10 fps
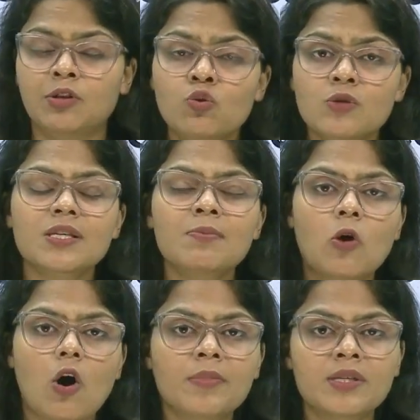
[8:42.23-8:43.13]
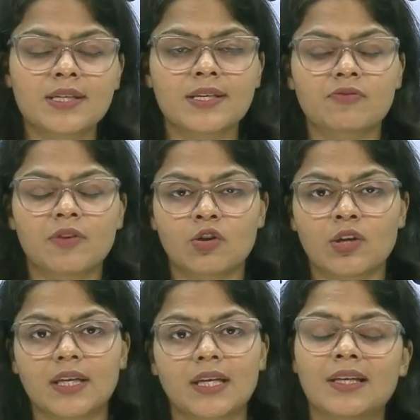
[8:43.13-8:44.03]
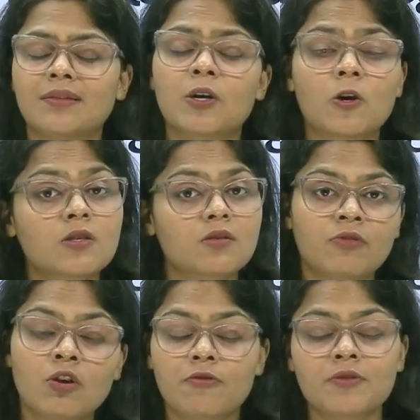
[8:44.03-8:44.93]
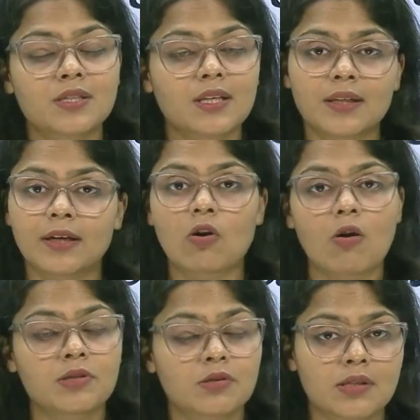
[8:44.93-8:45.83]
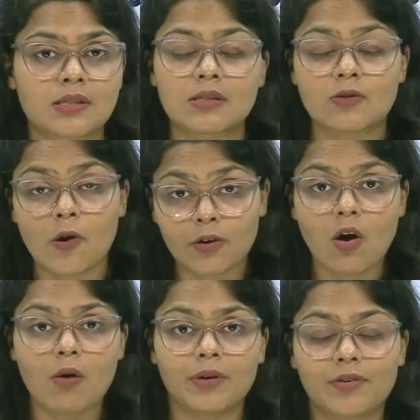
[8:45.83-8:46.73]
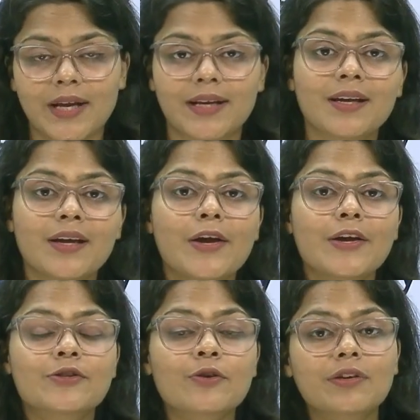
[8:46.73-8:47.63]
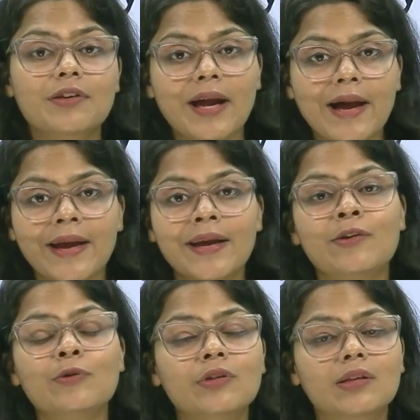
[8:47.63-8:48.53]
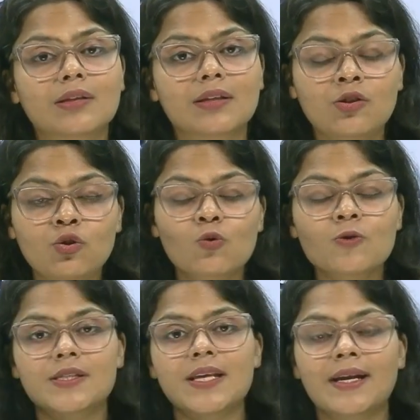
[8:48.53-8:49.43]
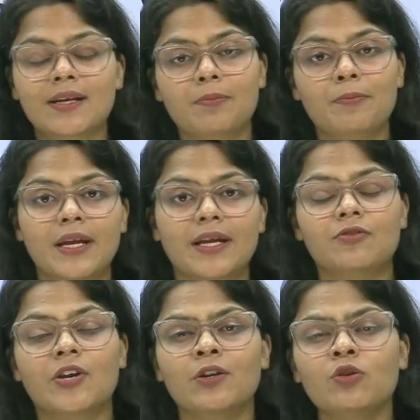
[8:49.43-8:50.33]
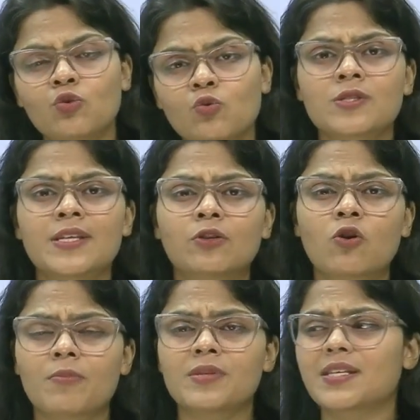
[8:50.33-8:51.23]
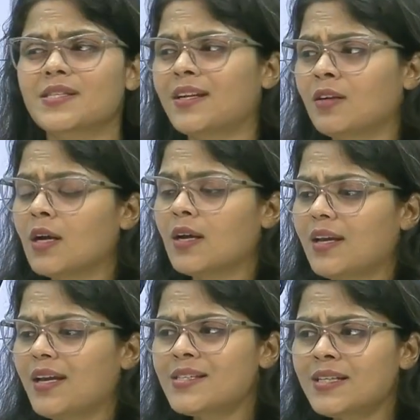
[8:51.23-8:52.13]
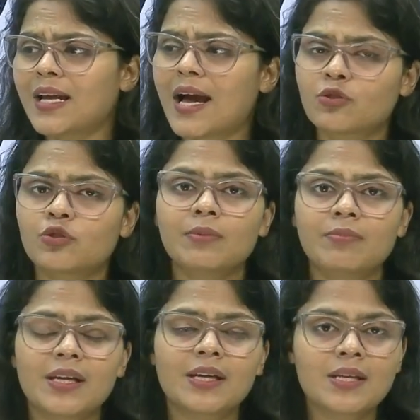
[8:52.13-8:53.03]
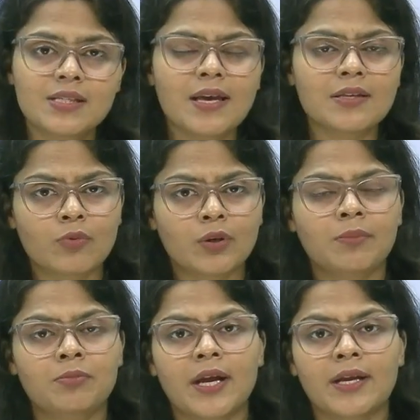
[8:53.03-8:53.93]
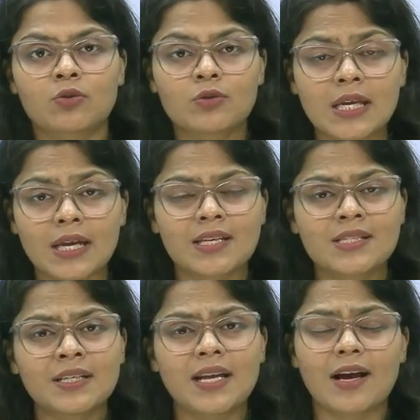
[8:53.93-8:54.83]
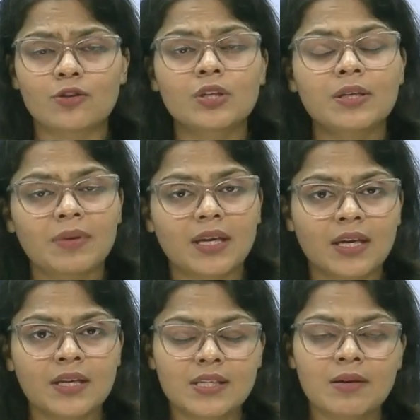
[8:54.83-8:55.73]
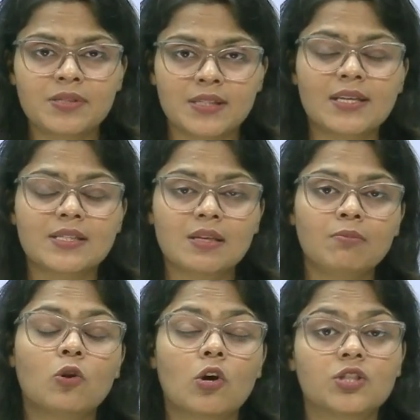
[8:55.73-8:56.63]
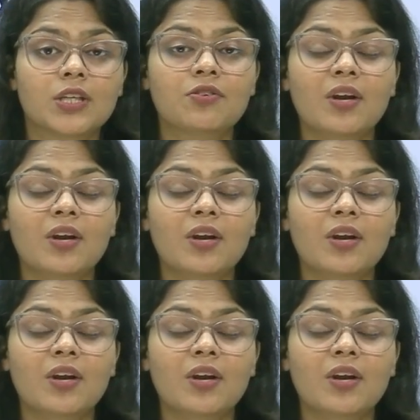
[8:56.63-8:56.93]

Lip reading: Use some common sense when you're thinking, because we often say that common sense is not common, right? So try to use that brain, try to use that common sense, that is it actually making sense what I'm trying to say, is it actually making some sense, some logic.